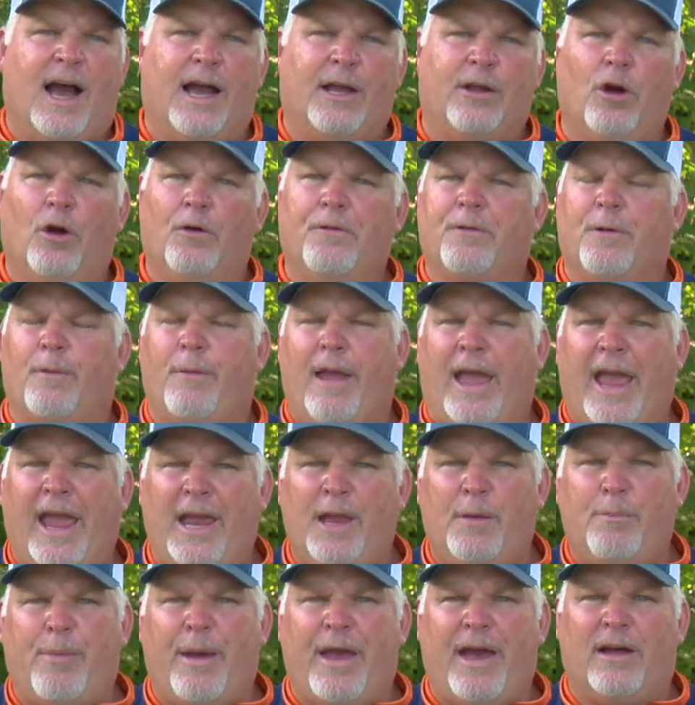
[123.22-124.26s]
I go from
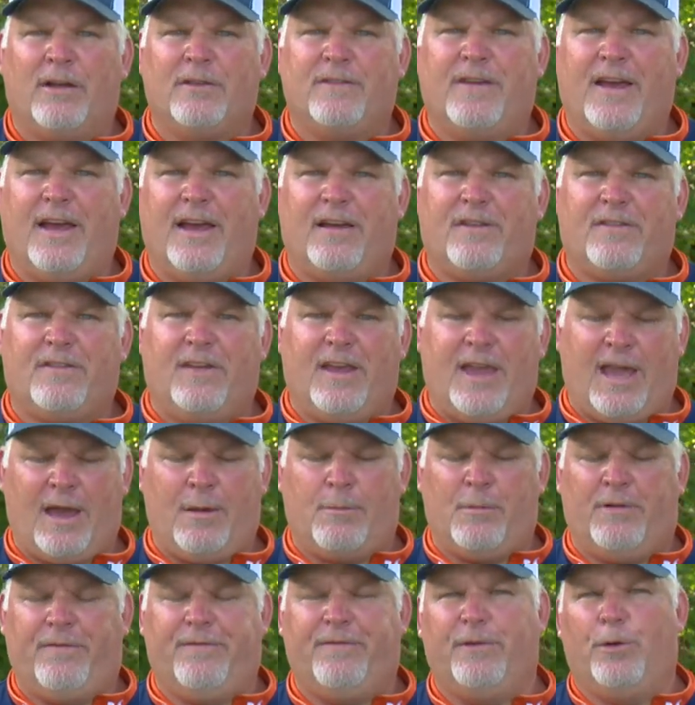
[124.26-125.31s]
8-pound test
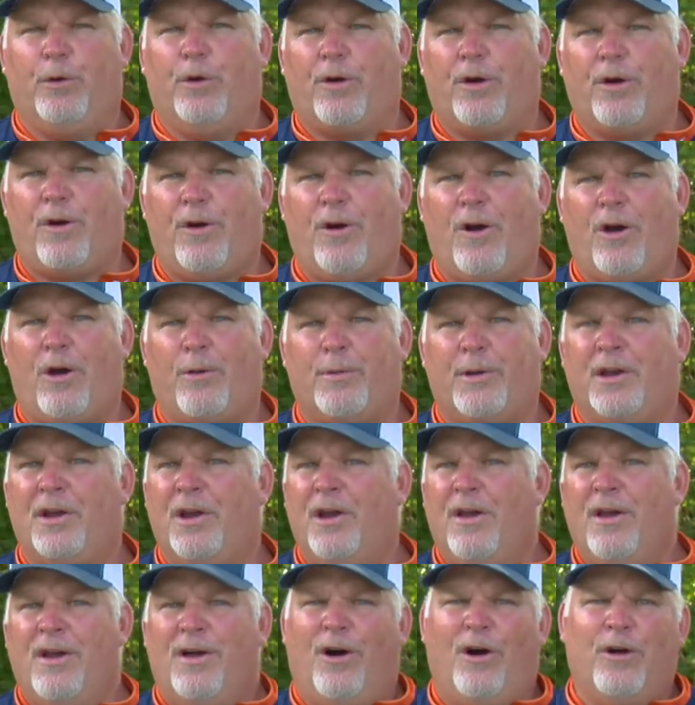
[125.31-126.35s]
gamma fluorocarbon
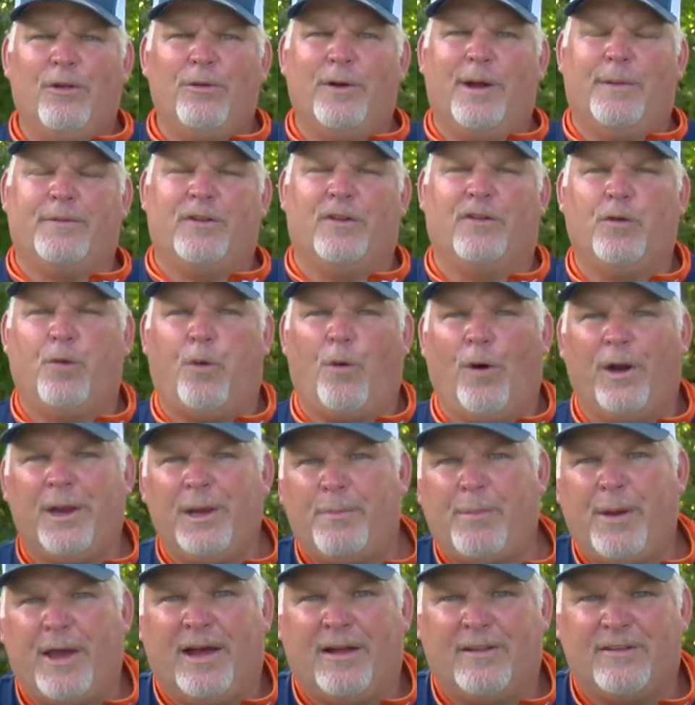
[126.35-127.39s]
all the way up to
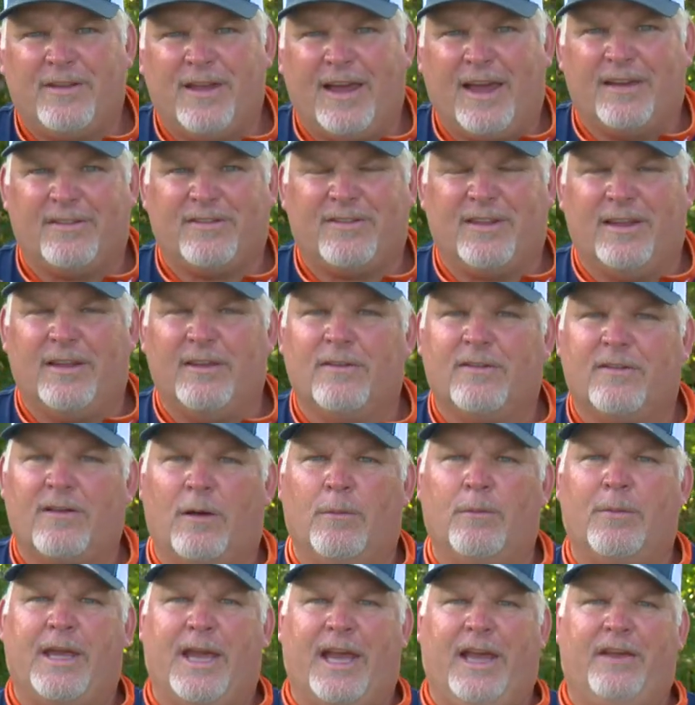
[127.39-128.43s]
20-pound test in
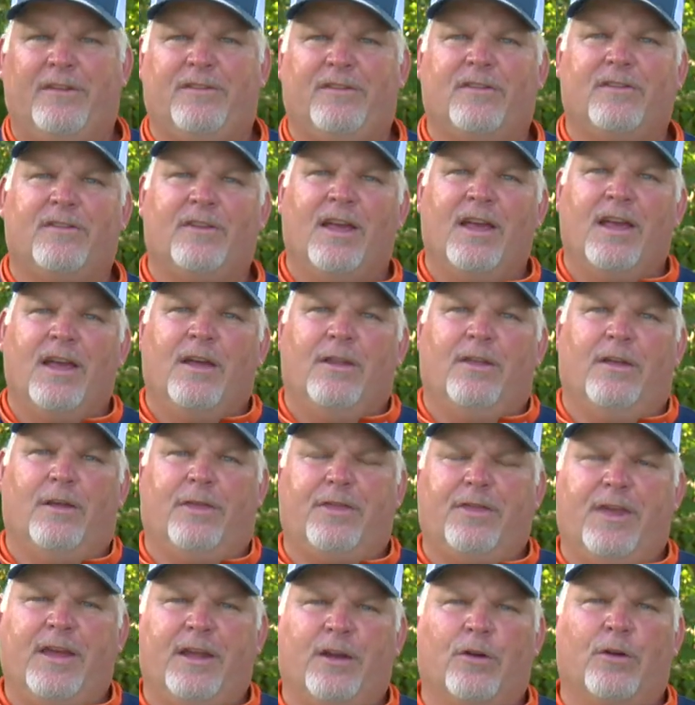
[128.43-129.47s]
some cases. The
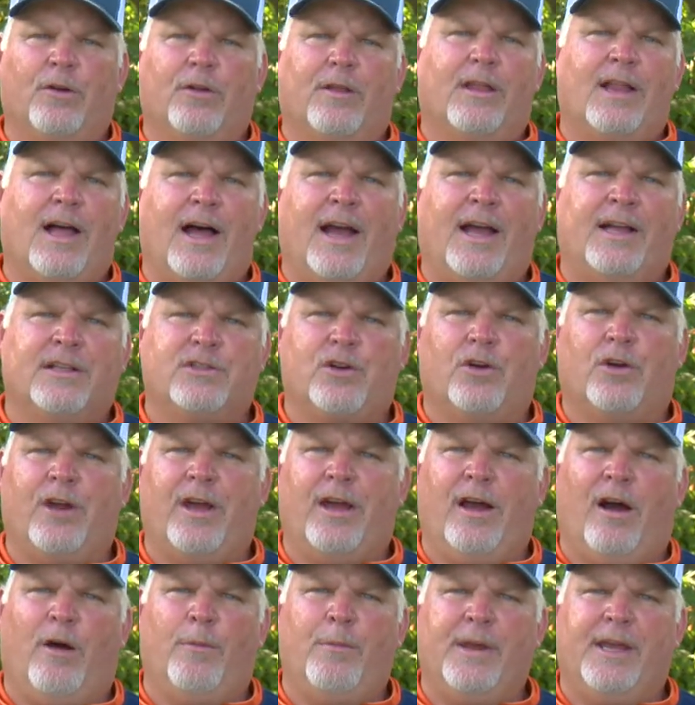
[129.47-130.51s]
thinner the line is going to
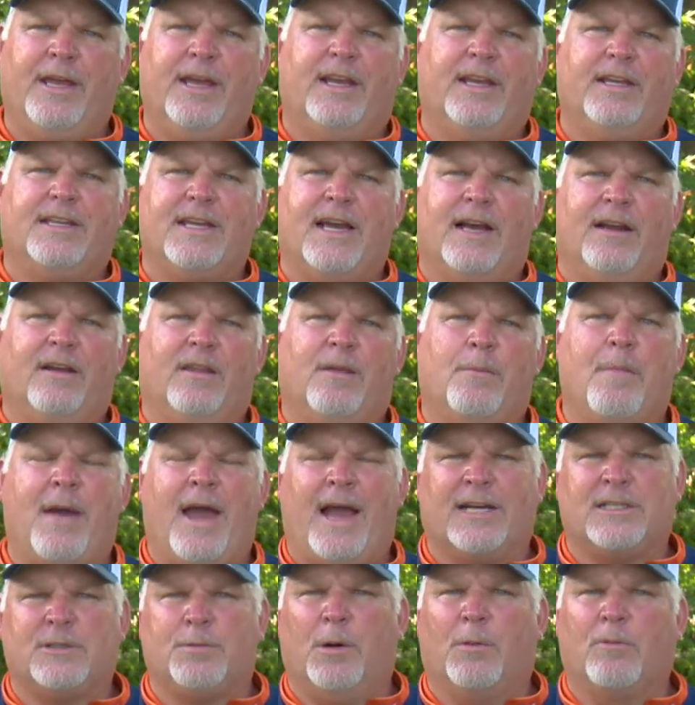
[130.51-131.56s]
help me get it down to the
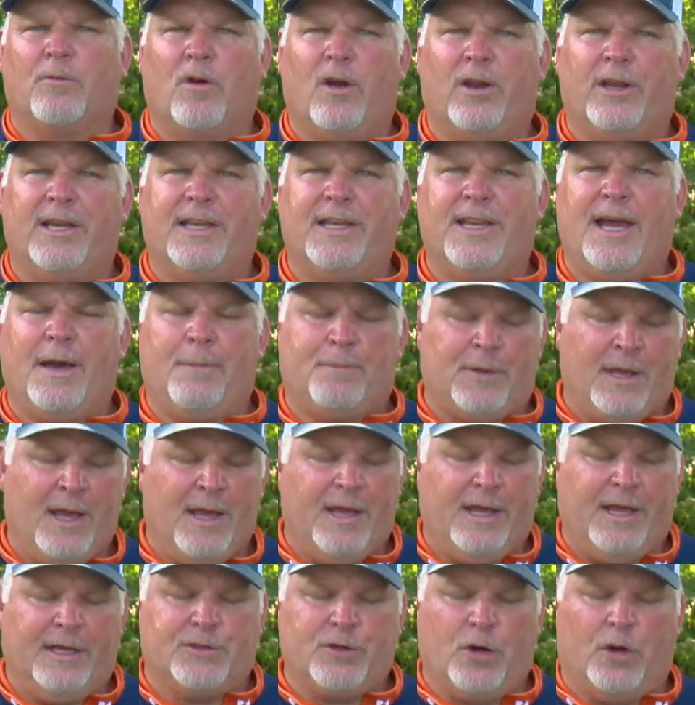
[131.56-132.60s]
maximum running depth.
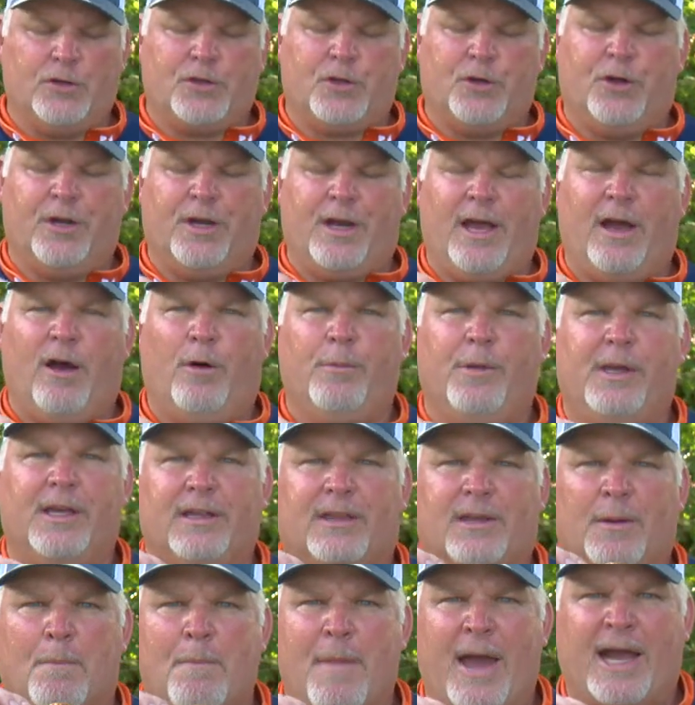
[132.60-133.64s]
It's also going to help me
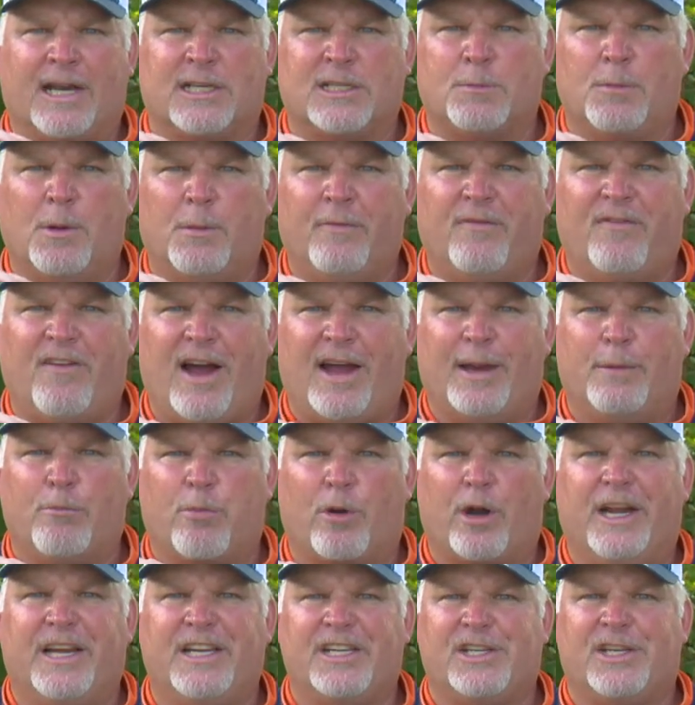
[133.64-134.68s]
get the maximum
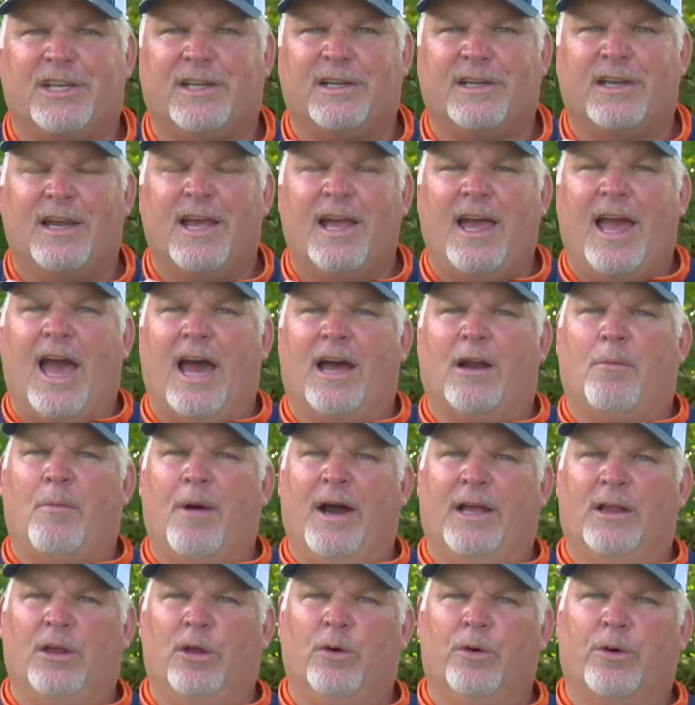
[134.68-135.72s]
vibration out of
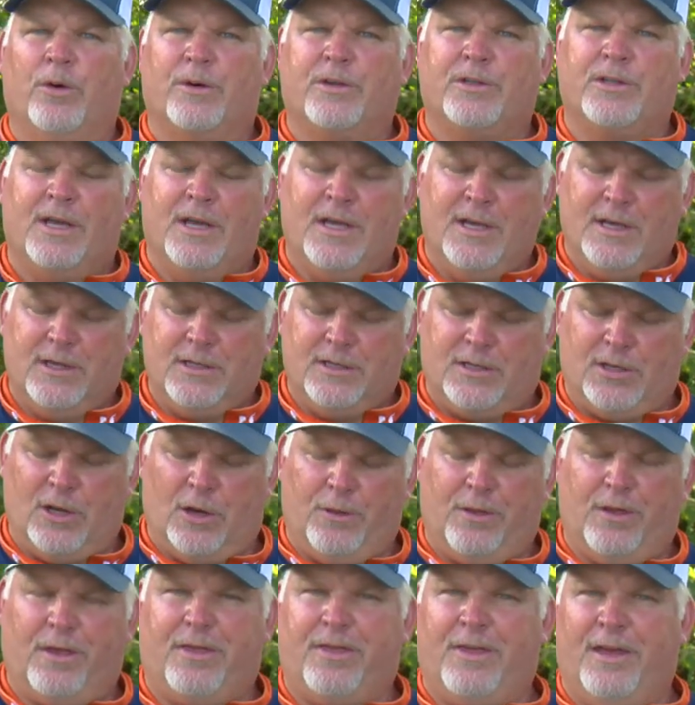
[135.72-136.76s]
my lures.
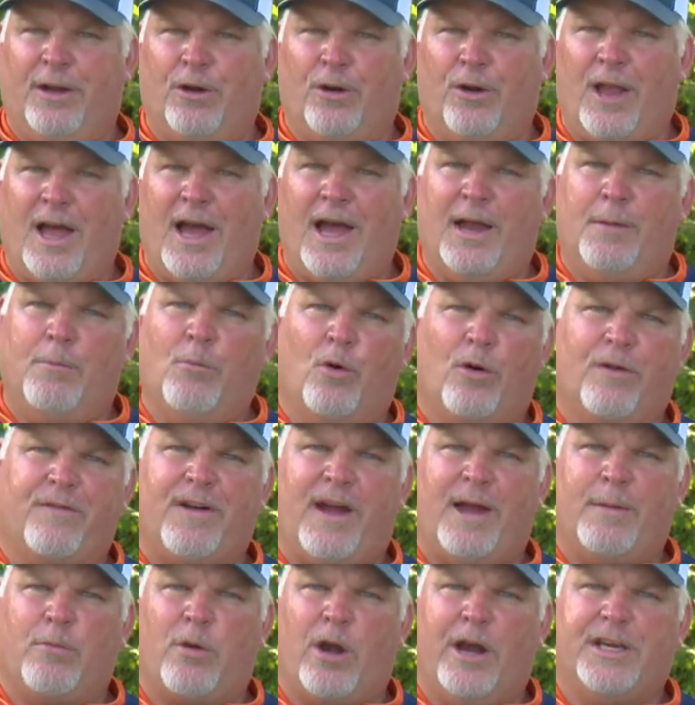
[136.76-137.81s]
So the thinner line, more
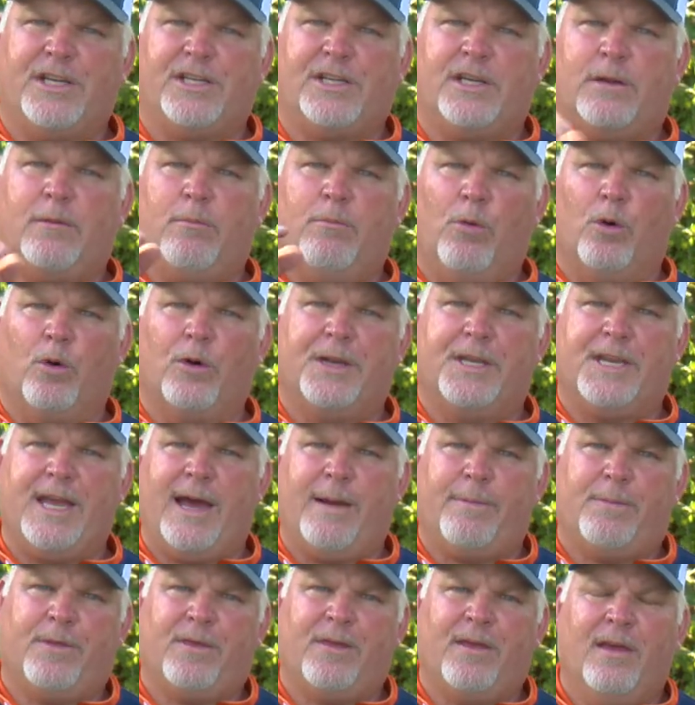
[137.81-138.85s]
vibration, more
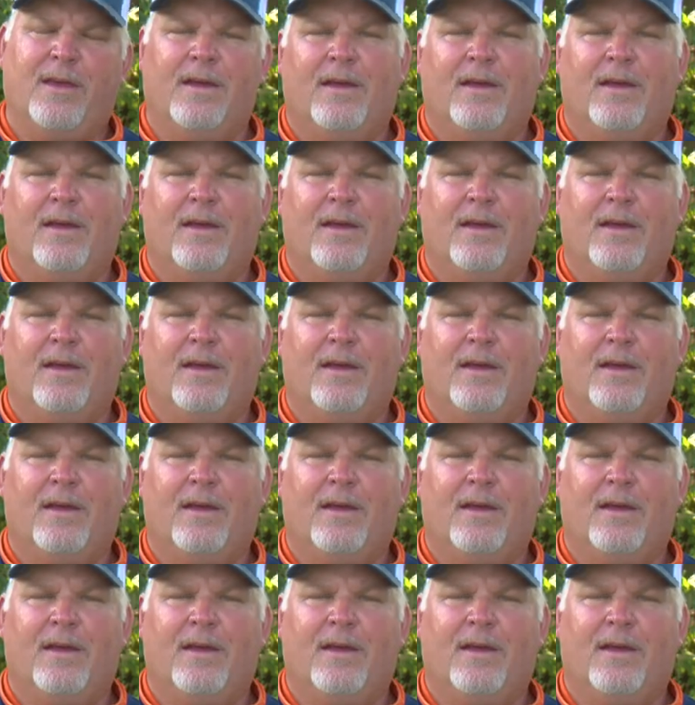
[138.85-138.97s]
depth.